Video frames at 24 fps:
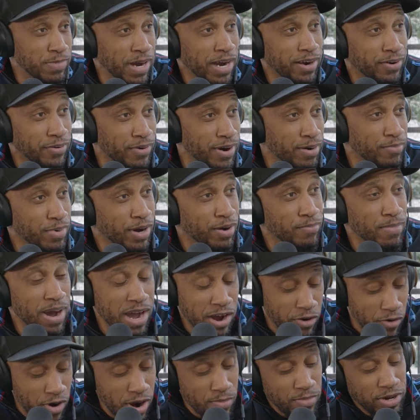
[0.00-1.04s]
my grandma. My
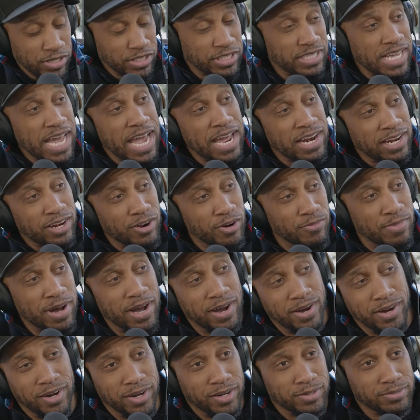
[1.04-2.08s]
grandma's tatted on my
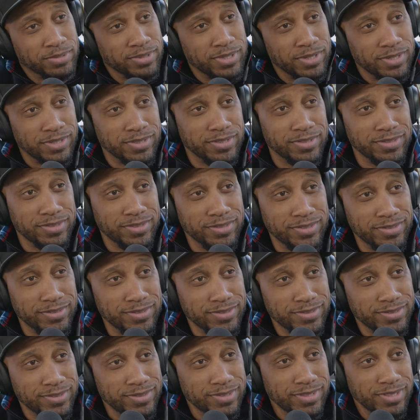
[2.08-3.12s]
arm. So,
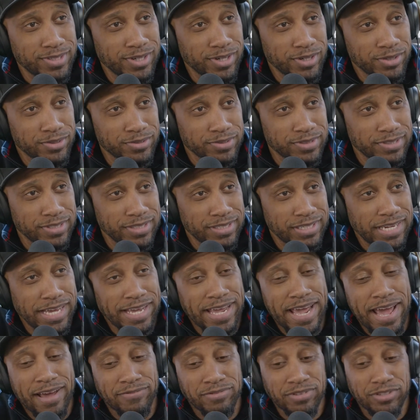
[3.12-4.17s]
you know, the
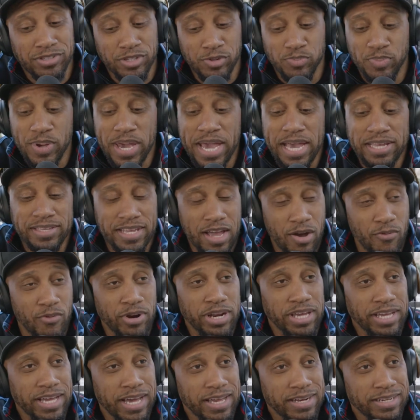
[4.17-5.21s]
day after she passed, I
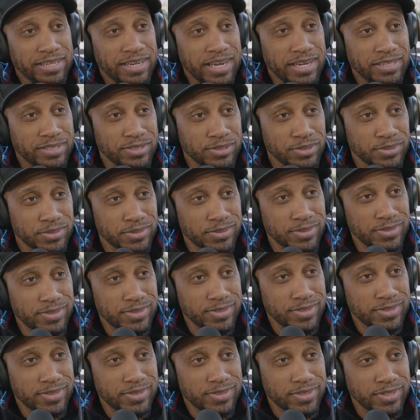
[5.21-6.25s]
went and got the tattoo
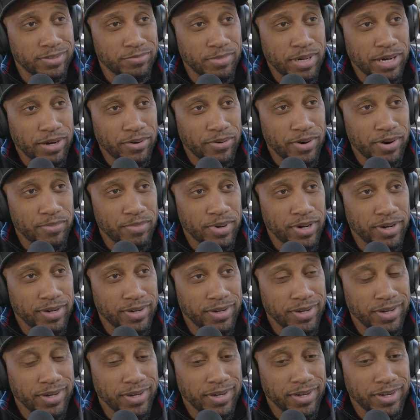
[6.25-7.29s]
of my grandma.
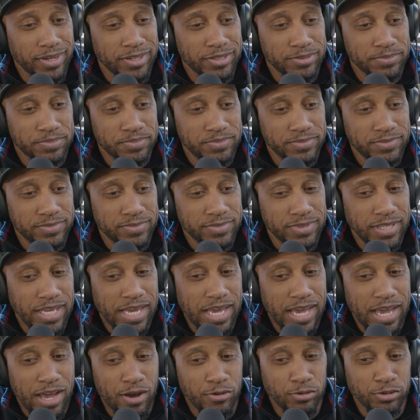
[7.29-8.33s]

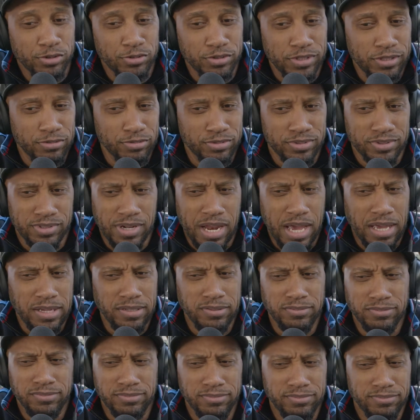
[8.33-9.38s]
It
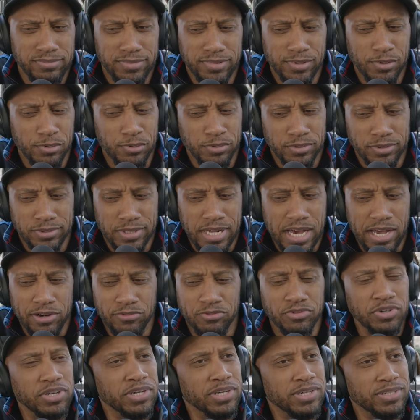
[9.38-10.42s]
was not
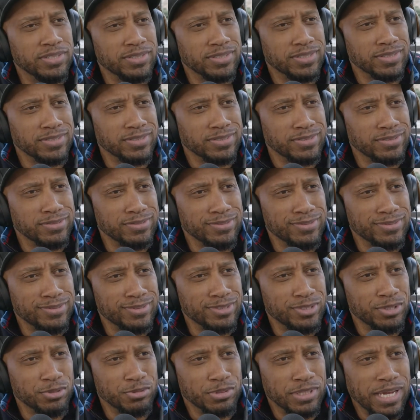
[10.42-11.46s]
fun because
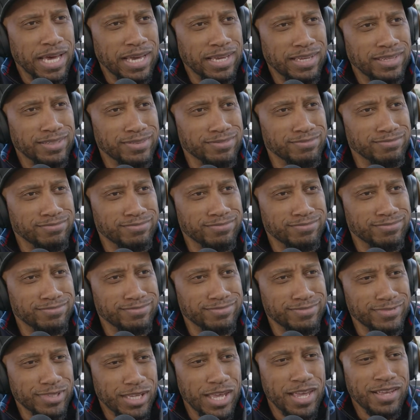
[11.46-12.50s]
she was
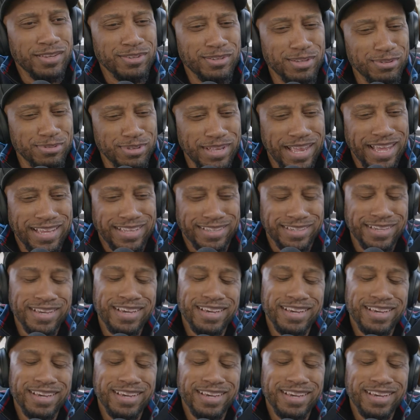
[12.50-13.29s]
like,